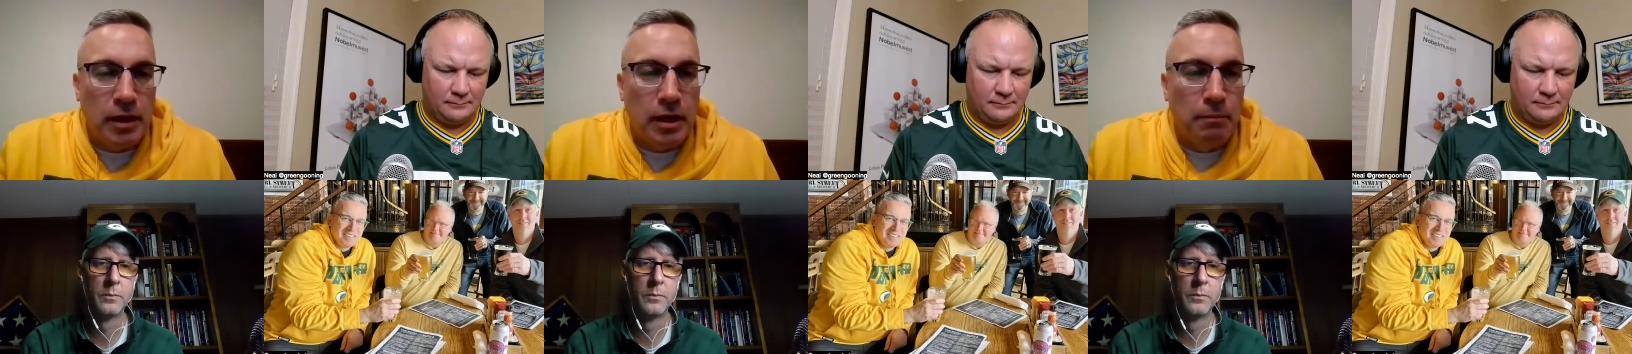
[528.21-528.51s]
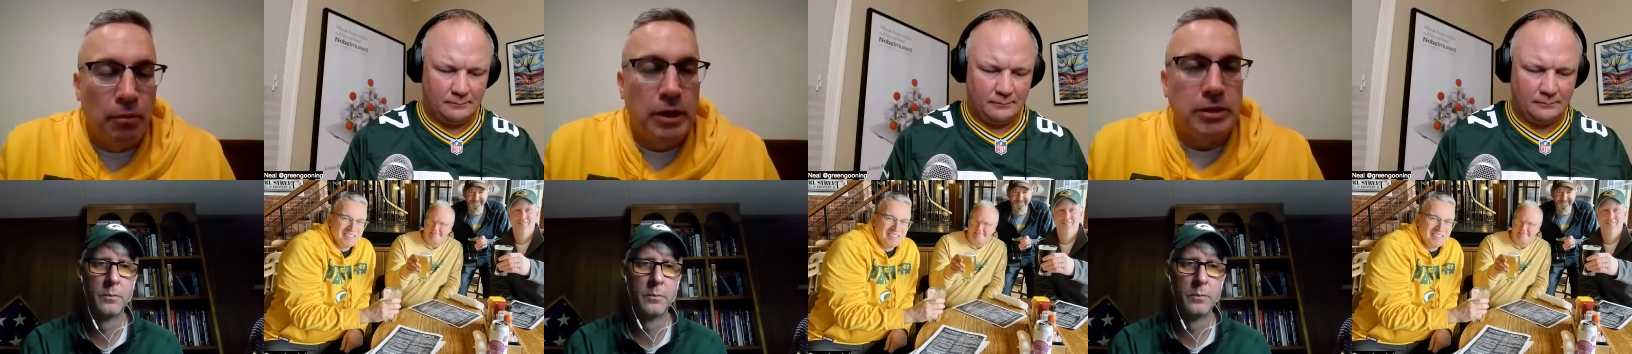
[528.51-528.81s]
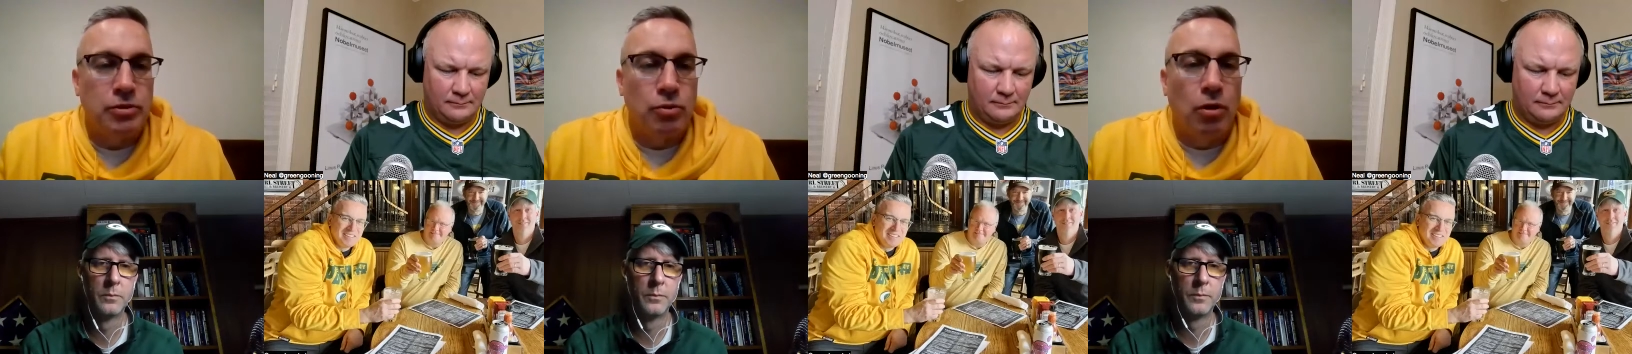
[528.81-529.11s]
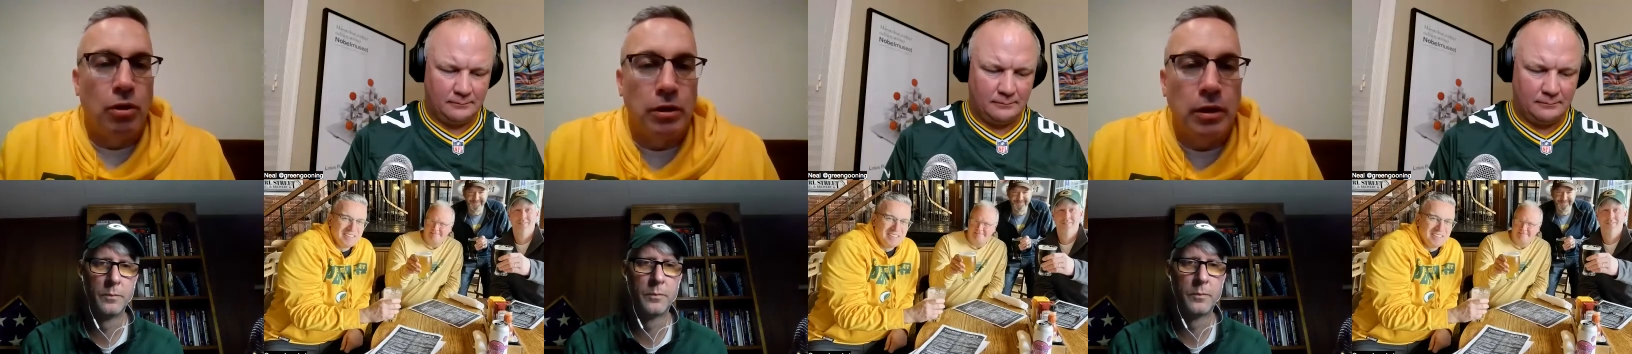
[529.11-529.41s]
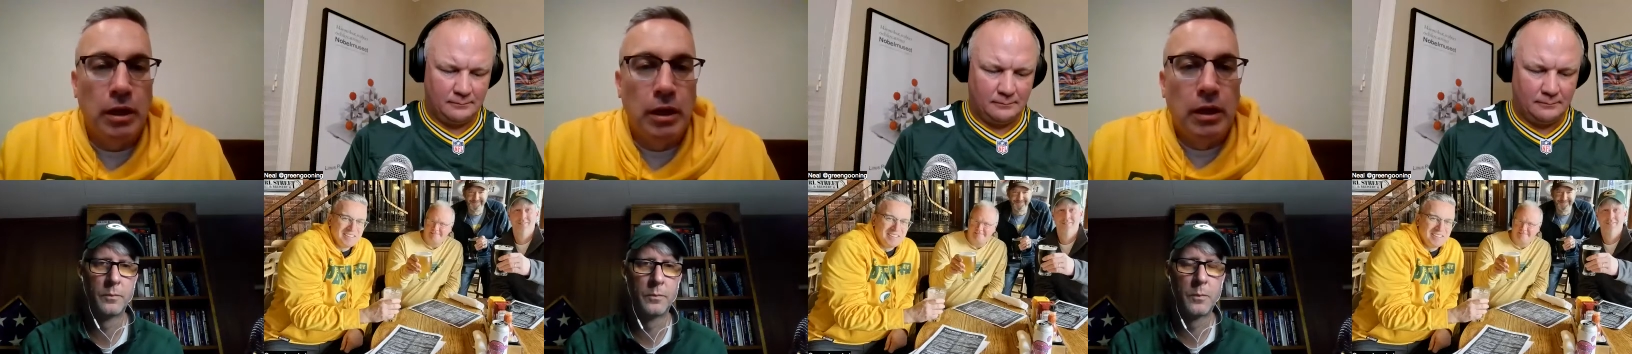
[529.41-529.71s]
Speaker 1: can play strong,
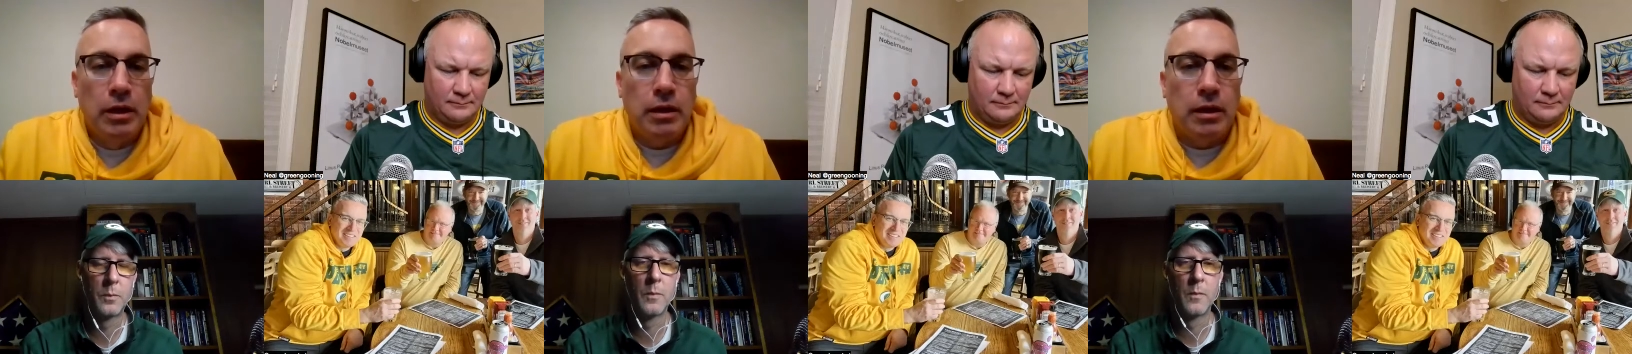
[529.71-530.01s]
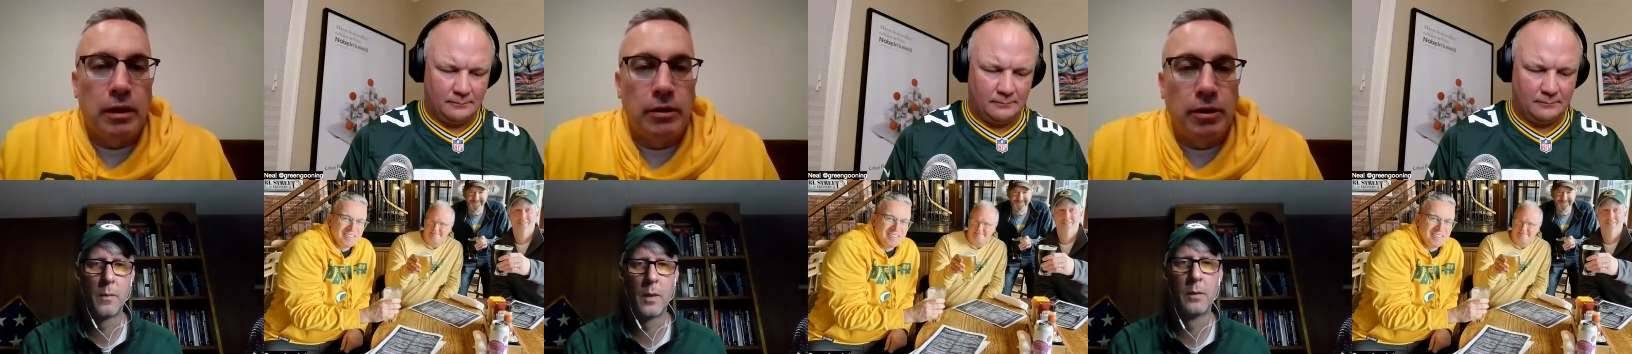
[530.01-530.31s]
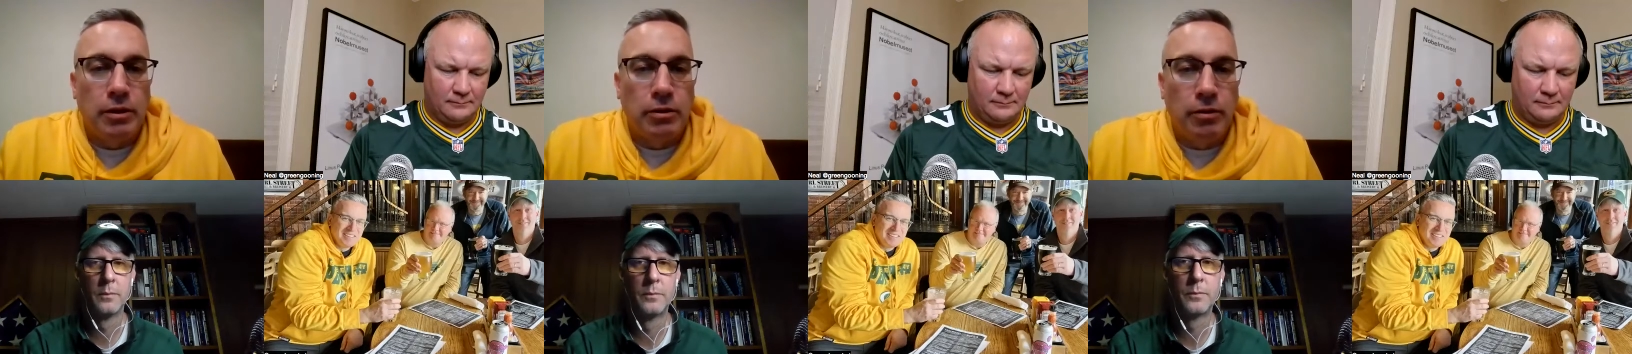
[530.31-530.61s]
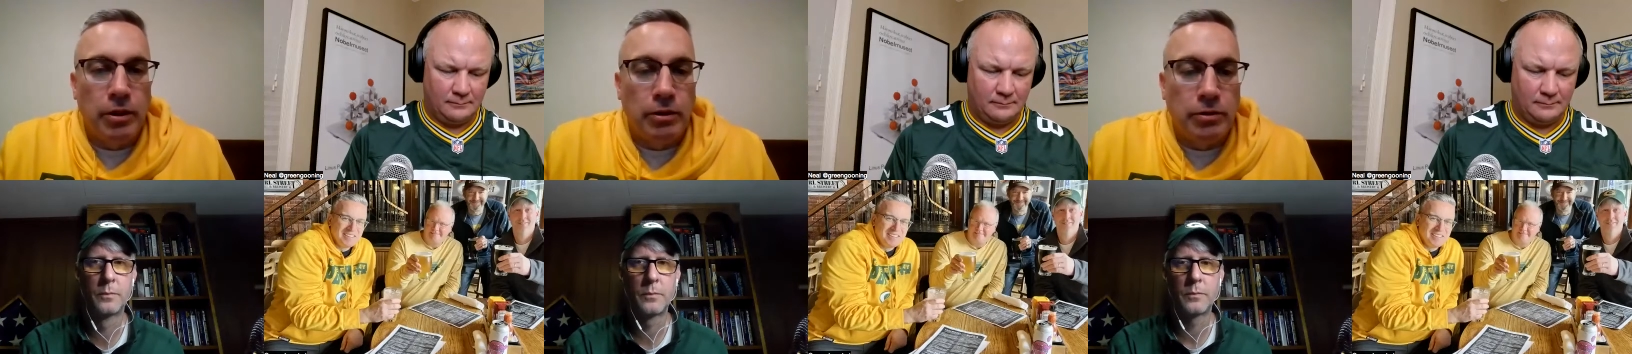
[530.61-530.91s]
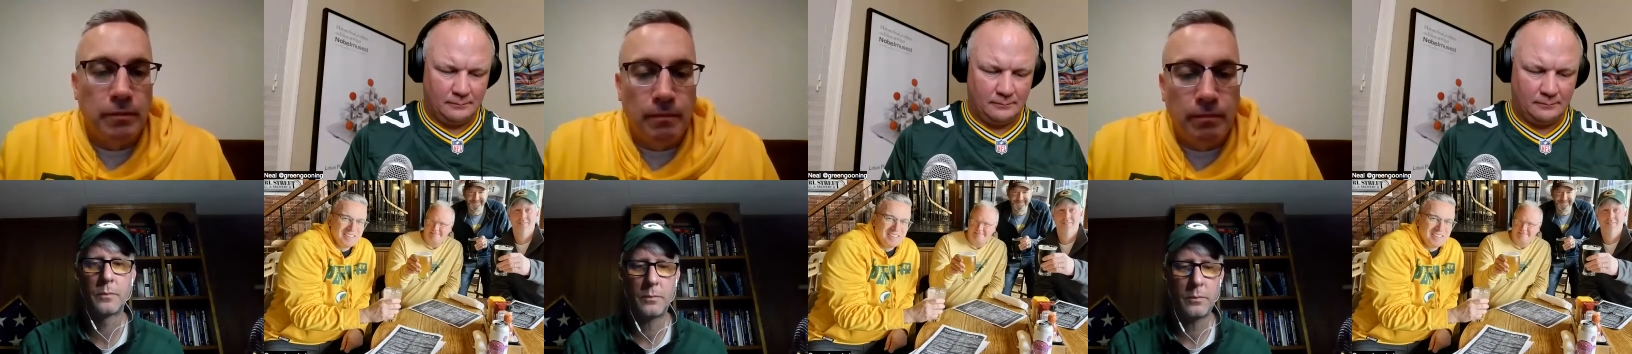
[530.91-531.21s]
uh, they'll they'll